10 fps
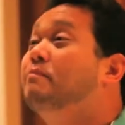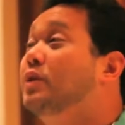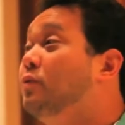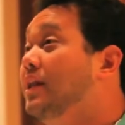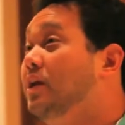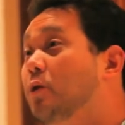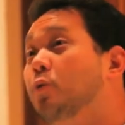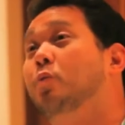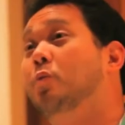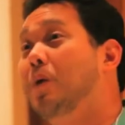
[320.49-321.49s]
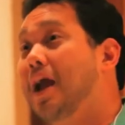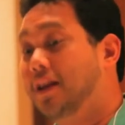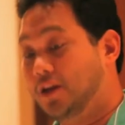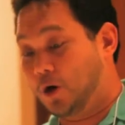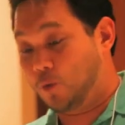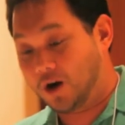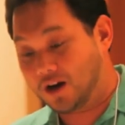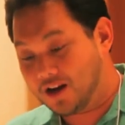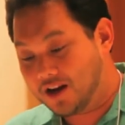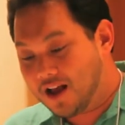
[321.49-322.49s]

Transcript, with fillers: between you and your work.